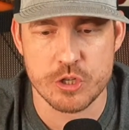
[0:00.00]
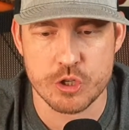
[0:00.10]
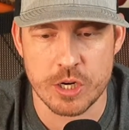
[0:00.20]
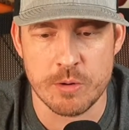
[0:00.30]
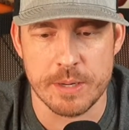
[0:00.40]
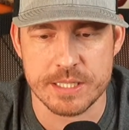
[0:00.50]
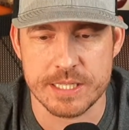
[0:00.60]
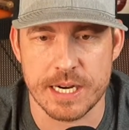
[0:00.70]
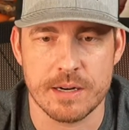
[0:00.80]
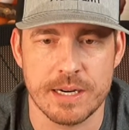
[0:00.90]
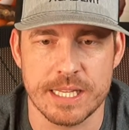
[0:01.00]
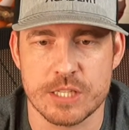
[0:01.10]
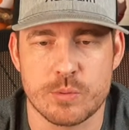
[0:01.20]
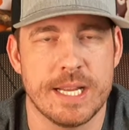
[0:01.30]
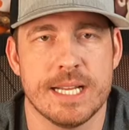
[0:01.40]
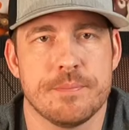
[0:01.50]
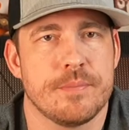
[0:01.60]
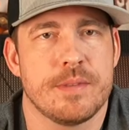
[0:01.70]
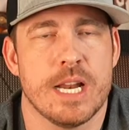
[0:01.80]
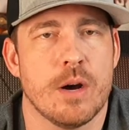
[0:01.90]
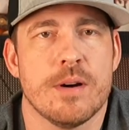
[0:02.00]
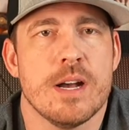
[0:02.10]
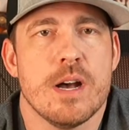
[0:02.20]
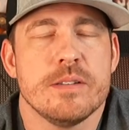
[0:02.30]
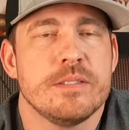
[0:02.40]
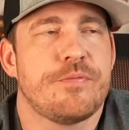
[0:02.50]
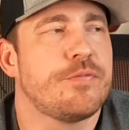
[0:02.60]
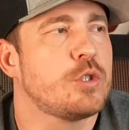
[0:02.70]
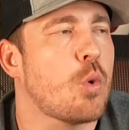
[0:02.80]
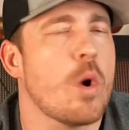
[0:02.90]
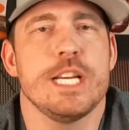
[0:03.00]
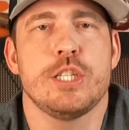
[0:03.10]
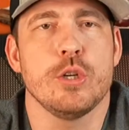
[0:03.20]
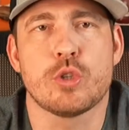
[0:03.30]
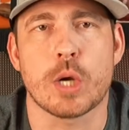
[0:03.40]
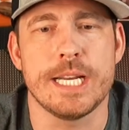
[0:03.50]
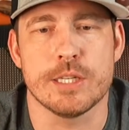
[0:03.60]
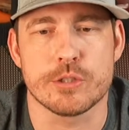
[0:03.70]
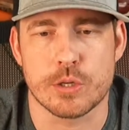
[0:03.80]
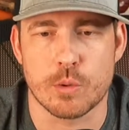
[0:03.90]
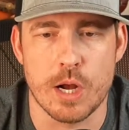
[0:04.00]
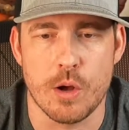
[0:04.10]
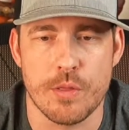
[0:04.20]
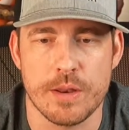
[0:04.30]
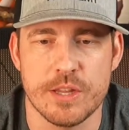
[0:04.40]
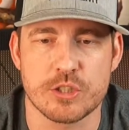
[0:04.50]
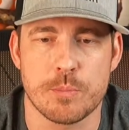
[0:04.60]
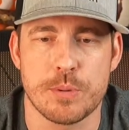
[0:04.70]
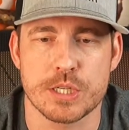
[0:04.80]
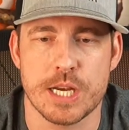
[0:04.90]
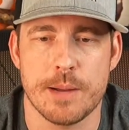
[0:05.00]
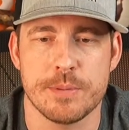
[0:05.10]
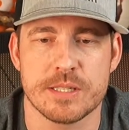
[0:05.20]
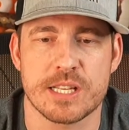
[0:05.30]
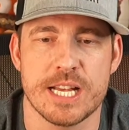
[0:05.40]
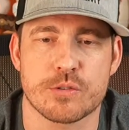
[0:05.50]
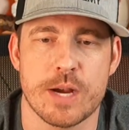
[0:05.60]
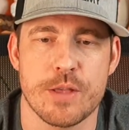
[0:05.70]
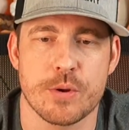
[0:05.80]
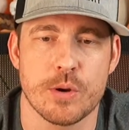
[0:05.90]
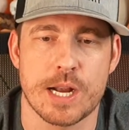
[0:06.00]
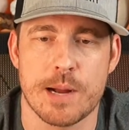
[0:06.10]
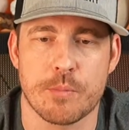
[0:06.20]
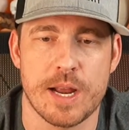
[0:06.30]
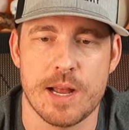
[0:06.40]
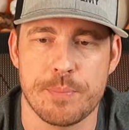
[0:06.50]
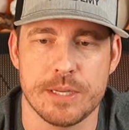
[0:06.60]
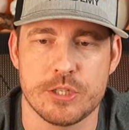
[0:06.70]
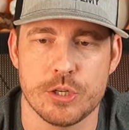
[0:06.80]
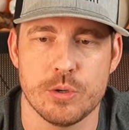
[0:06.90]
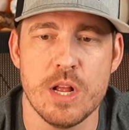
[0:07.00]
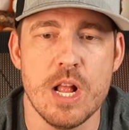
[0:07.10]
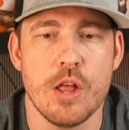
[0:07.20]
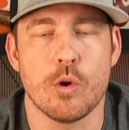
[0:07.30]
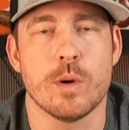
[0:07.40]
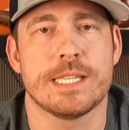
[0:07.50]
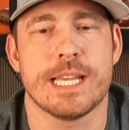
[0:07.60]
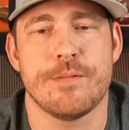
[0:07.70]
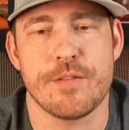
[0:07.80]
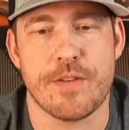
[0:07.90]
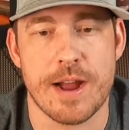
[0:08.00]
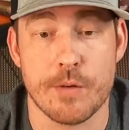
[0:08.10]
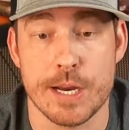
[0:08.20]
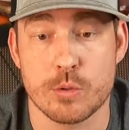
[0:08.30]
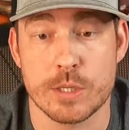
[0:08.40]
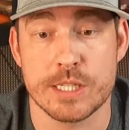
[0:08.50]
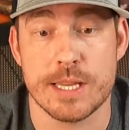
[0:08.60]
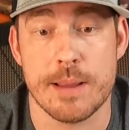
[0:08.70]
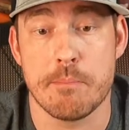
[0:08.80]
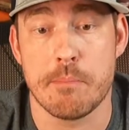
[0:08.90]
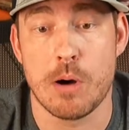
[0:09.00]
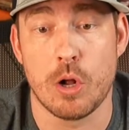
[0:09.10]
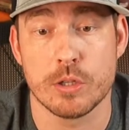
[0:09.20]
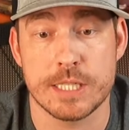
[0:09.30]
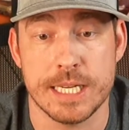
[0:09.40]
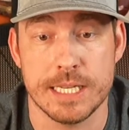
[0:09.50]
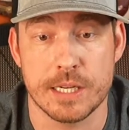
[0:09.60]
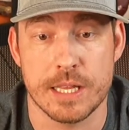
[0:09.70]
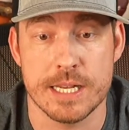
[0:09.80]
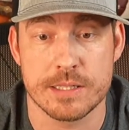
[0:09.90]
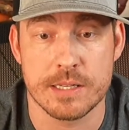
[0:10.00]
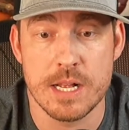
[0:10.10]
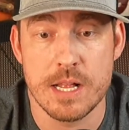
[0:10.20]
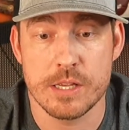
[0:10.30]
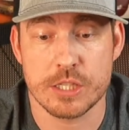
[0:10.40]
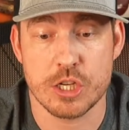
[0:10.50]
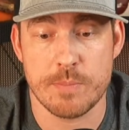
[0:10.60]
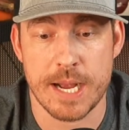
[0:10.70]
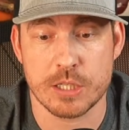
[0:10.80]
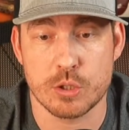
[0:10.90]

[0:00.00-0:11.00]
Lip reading: a struggle bus there unless we get, 22 trade deals in a row, then this will push up and slice right through and come right up into the 175 range, which is a look at this. This goes back to